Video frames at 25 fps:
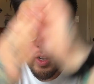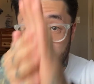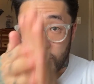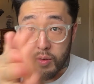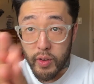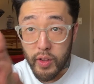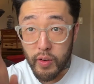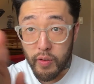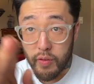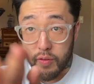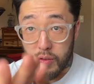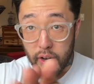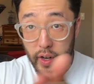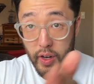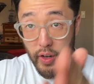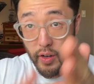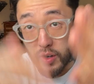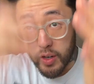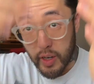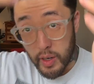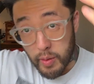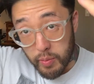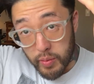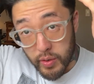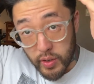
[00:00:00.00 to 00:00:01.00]
with your
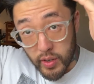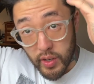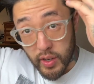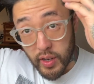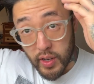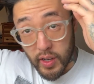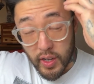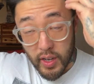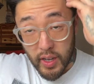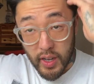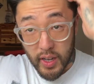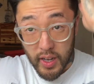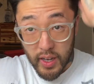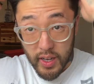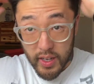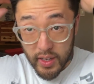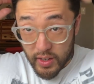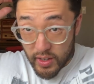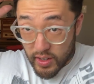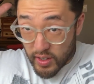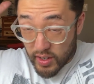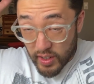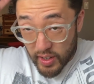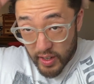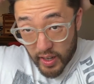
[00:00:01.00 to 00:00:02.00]
fingertips
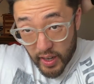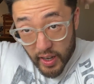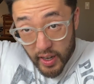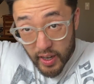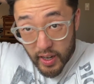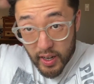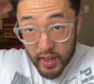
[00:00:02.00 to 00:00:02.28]
instead.